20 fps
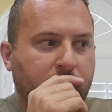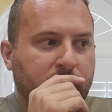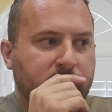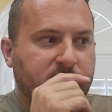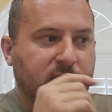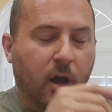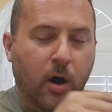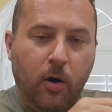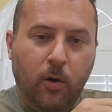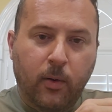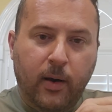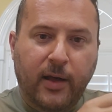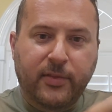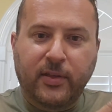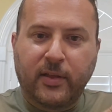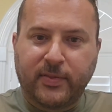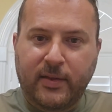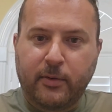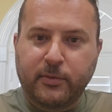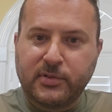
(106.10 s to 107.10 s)
So I
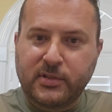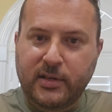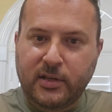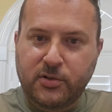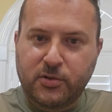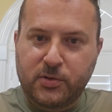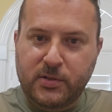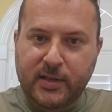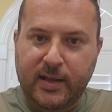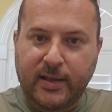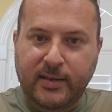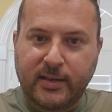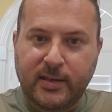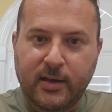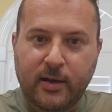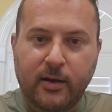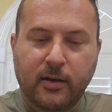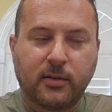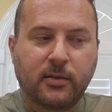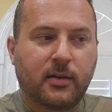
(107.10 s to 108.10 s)
thought that was an interesting
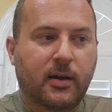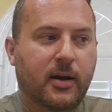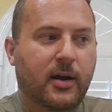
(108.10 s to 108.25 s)
idea.